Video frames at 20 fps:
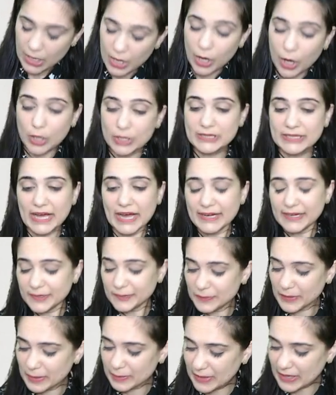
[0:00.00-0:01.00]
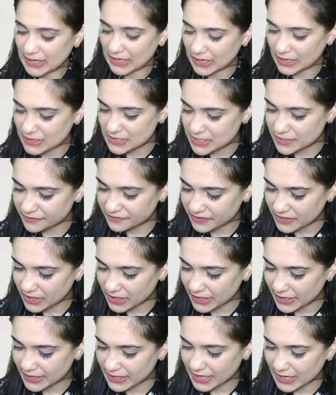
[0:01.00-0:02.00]
on that it may be
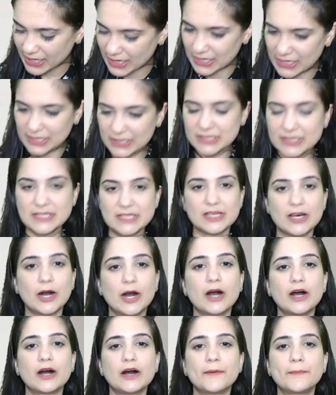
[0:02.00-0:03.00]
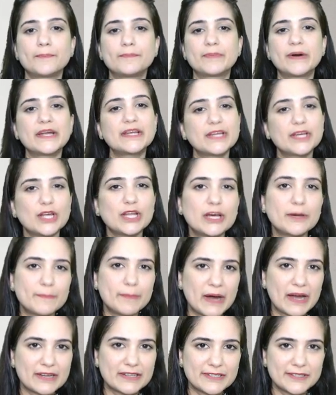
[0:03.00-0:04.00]
classified as a particular
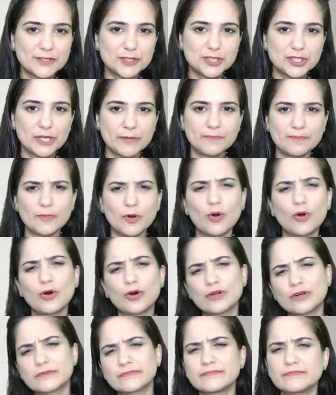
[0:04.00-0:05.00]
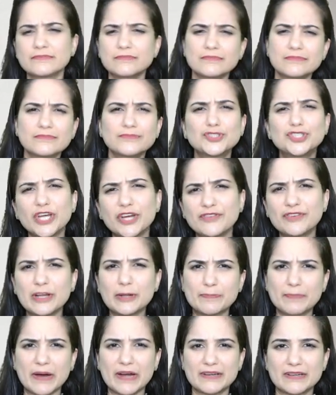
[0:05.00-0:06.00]
partnership or general
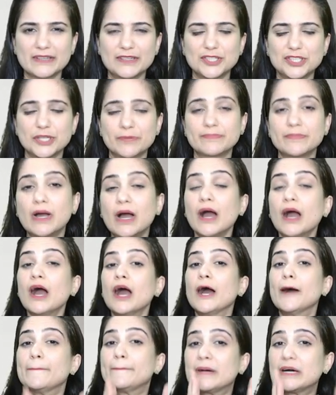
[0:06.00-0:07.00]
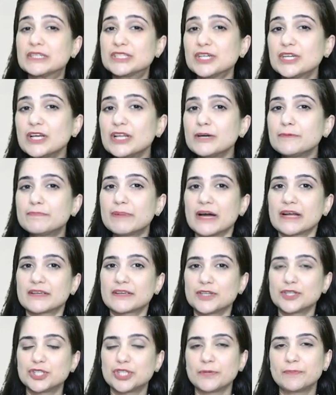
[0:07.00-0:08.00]
partnership particular
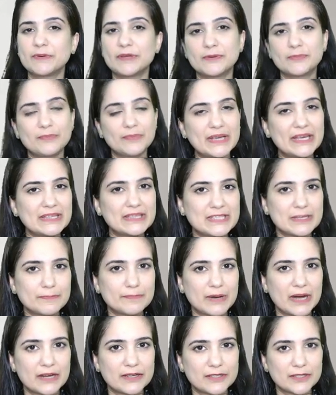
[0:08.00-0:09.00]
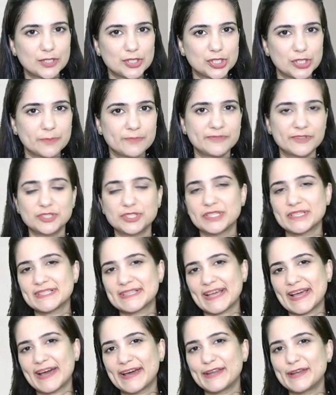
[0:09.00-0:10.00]
partnership it means a partnership which is
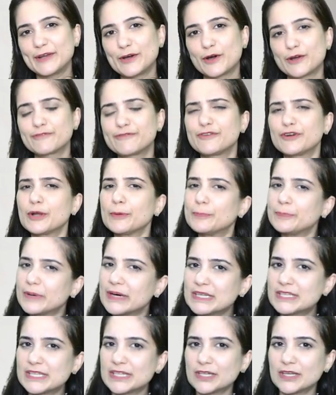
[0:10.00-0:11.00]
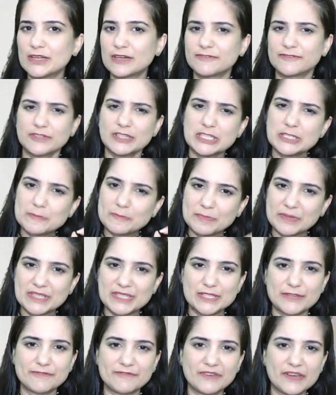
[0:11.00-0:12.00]
carried on for a particular for a
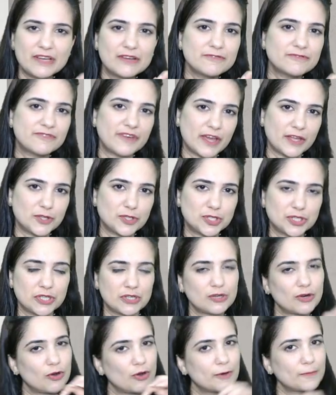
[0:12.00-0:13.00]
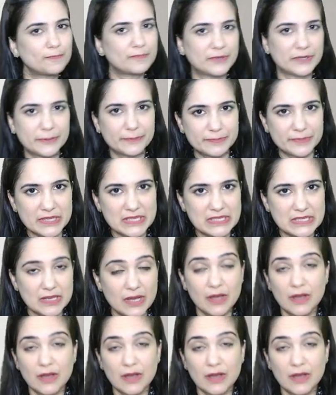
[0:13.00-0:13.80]
specific venture or purpose